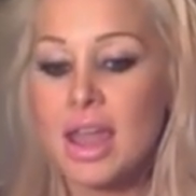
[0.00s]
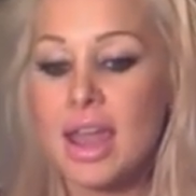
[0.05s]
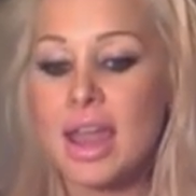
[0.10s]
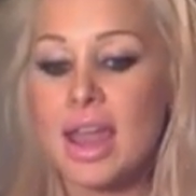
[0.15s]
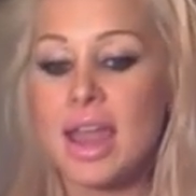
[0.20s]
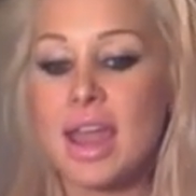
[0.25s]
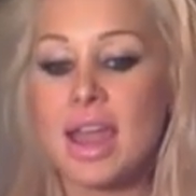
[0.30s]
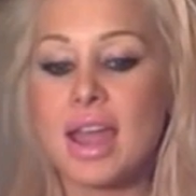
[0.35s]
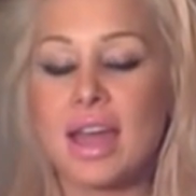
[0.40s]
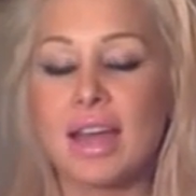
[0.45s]

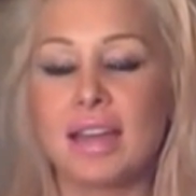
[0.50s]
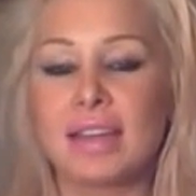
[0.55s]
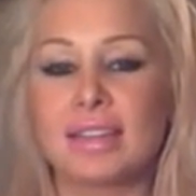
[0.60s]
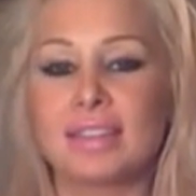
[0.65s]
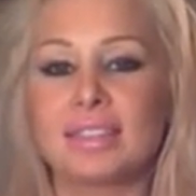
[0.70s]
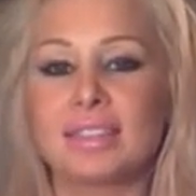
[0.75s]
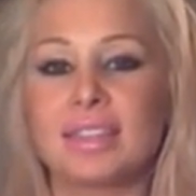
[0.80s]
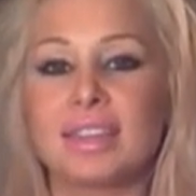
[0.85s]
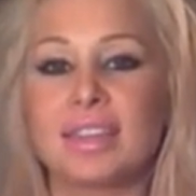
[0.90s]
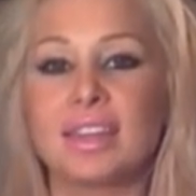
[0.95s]

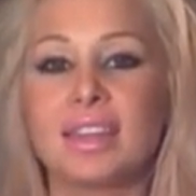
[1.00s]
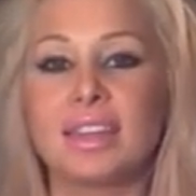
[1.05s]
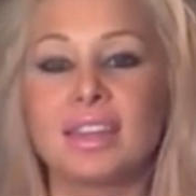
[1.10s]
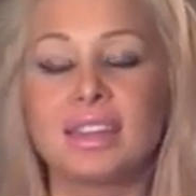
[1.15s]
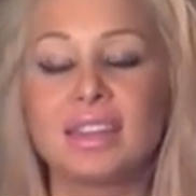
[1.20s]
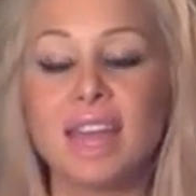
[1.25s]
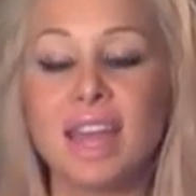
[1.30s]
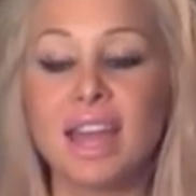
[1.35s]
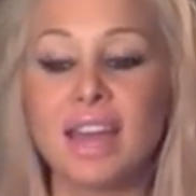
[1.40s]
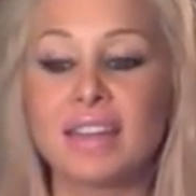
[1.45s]
And
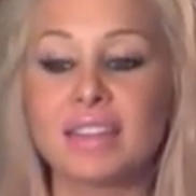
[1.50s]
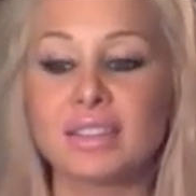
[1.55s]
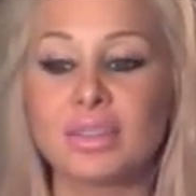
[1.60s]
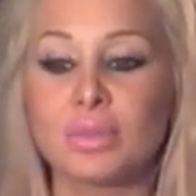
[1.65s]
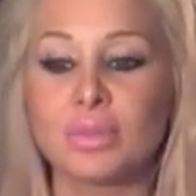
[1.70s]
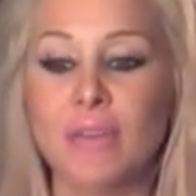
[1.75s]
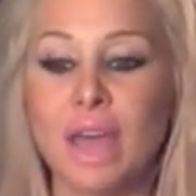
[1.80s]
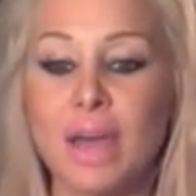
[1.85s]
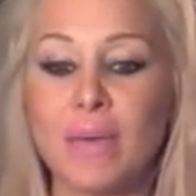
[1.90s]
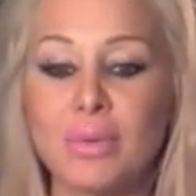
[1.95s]
yeah, so
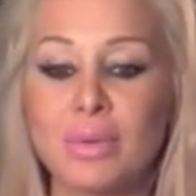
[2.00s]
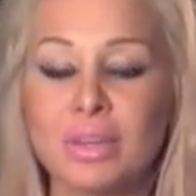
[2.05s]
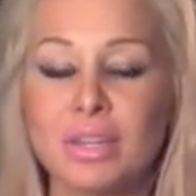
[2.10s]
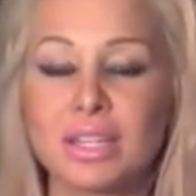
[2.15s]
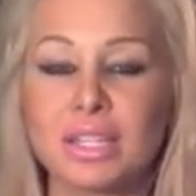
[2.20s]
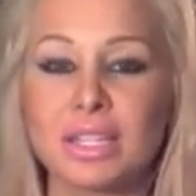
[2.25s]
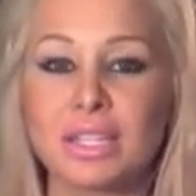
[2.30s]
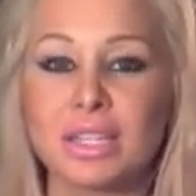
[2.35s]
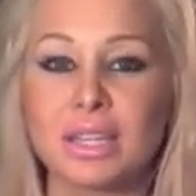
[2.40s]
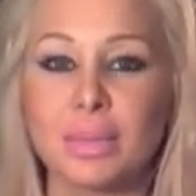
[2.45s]
that
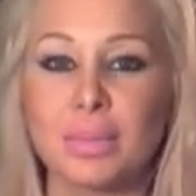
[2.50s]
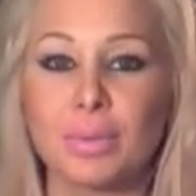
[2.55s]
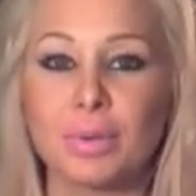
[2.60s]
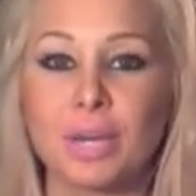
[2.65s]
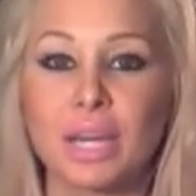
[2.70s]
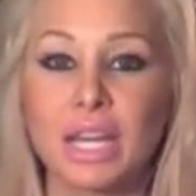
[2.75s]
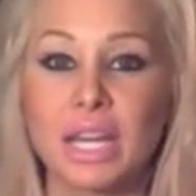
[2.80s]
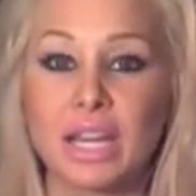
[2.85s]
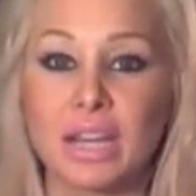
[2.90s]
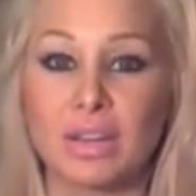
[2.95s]
was
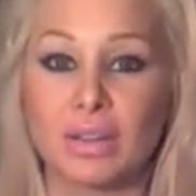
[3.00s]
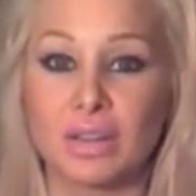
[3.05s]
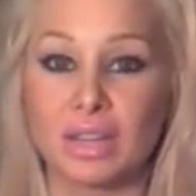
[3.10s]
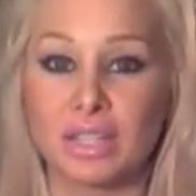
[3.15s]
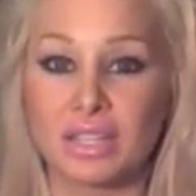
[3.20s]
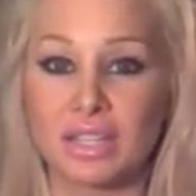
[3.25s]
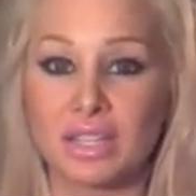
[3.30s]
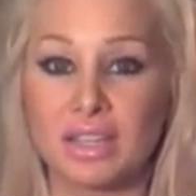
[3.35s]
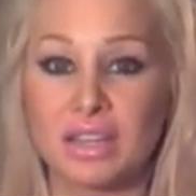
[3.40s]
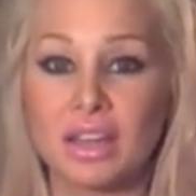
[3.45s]
pretty
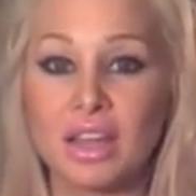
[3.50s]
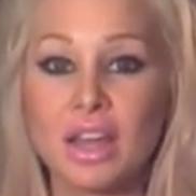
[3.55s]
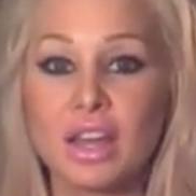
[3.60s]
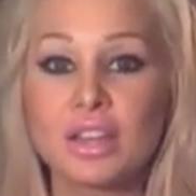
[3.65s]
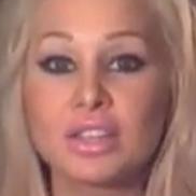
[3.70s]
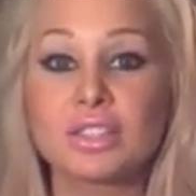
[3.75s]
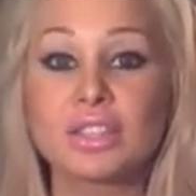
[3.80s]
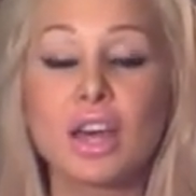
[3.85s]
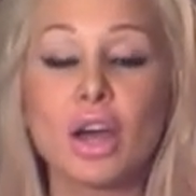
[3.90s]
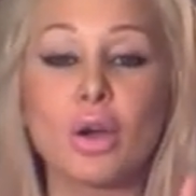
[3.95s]
interesting.
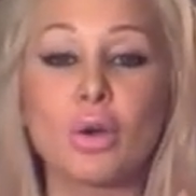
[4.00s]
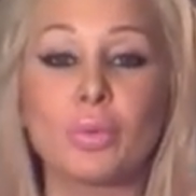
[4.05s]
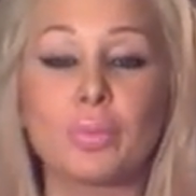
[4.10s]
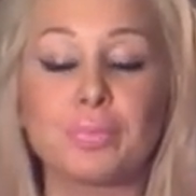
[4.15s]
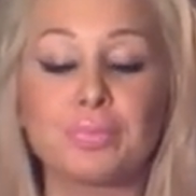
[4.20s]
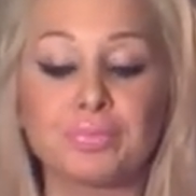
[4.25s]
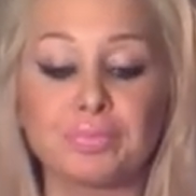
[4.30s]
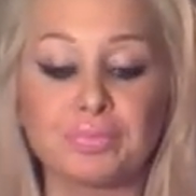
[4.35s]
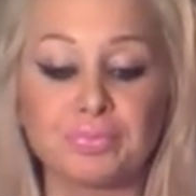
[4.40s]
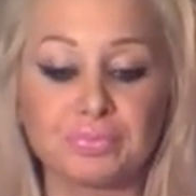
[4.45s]
So
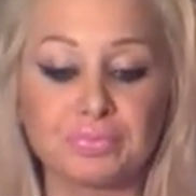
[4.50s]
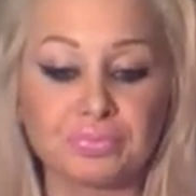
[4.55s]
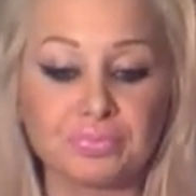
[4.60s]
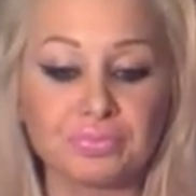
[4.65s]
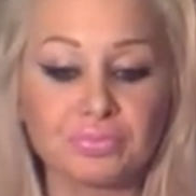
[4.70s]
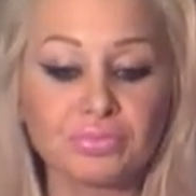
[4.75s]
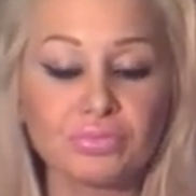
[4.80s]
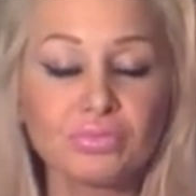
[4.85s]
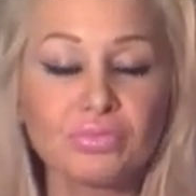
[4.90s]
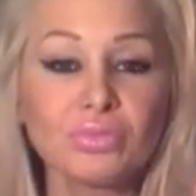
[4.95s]

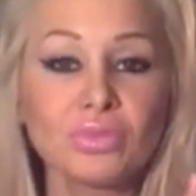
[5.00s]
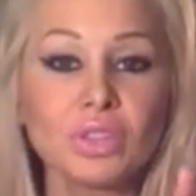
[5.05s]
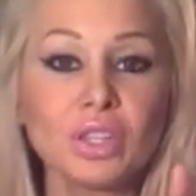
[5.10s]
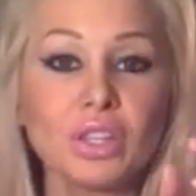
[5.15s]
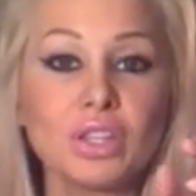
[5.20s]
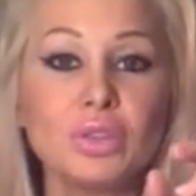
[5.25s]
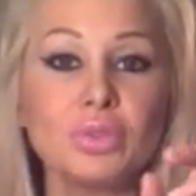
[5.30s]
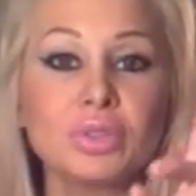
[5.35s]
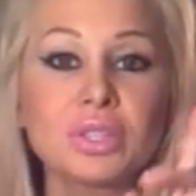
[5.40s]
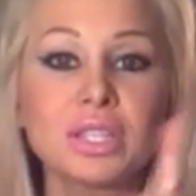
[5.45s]

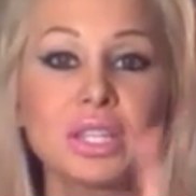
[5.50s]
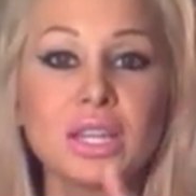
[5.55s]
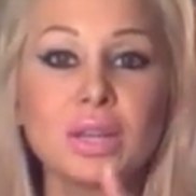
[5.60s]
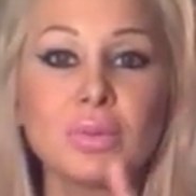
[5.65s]
you see